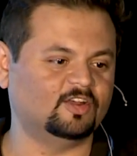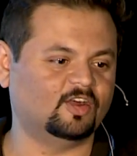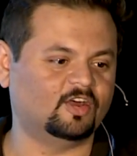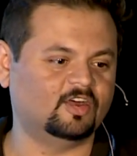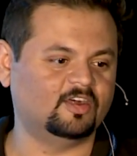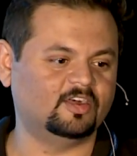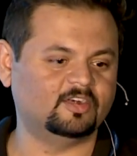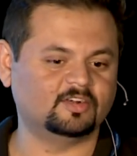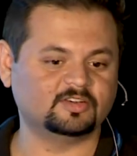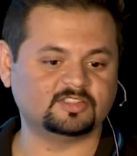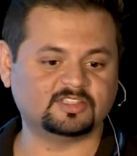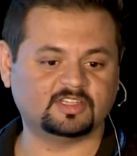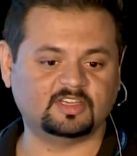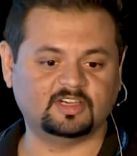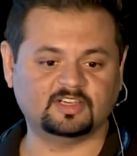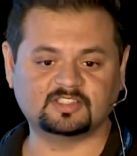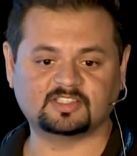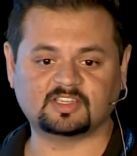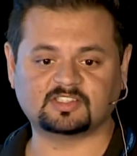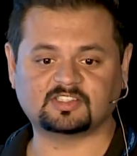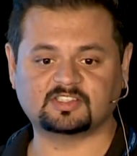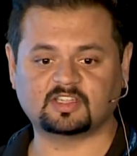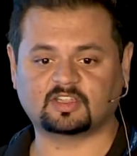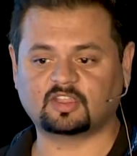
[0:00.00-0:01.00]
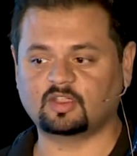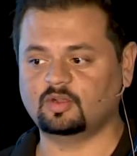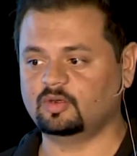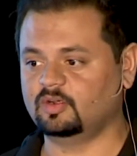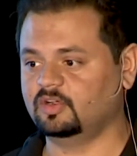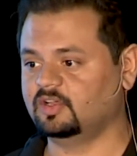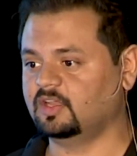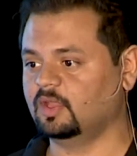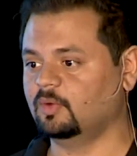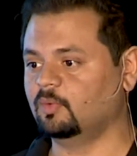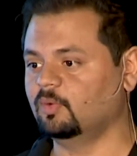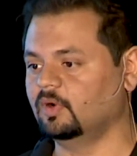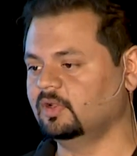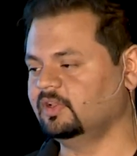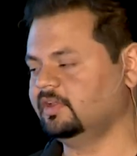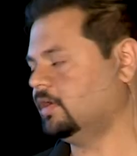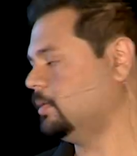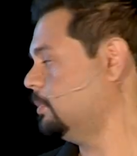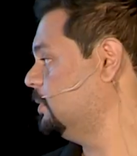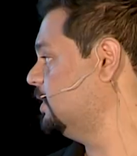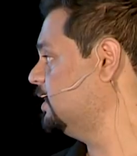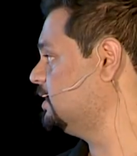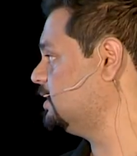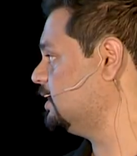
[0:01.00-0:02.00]
or there's a security
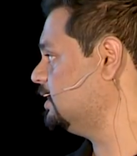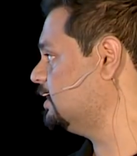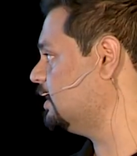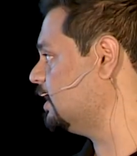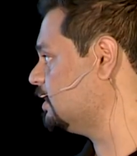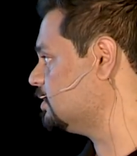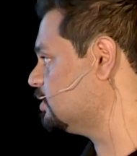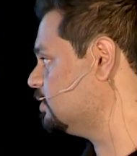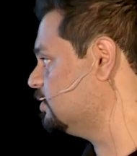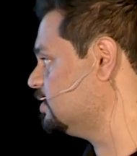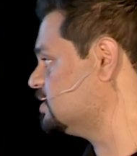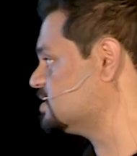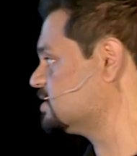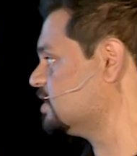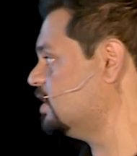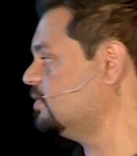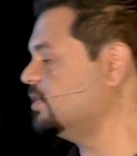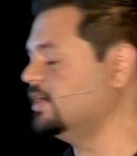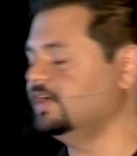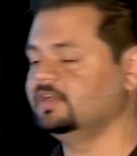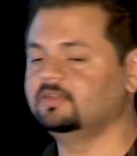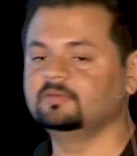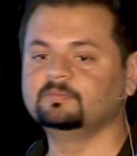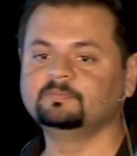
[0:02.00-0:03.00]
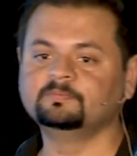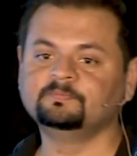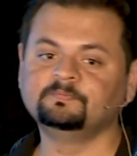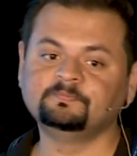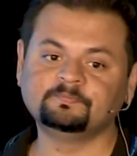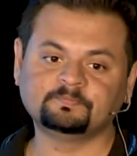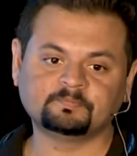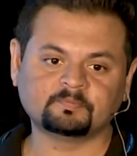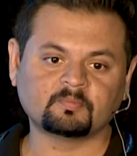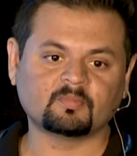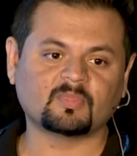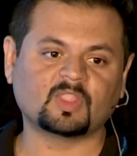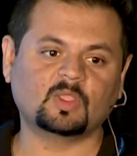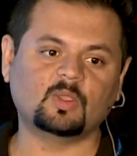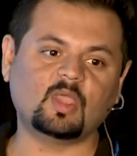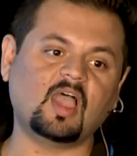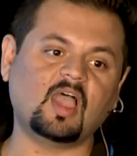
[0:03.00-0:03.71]
vulnerability that you discovered, you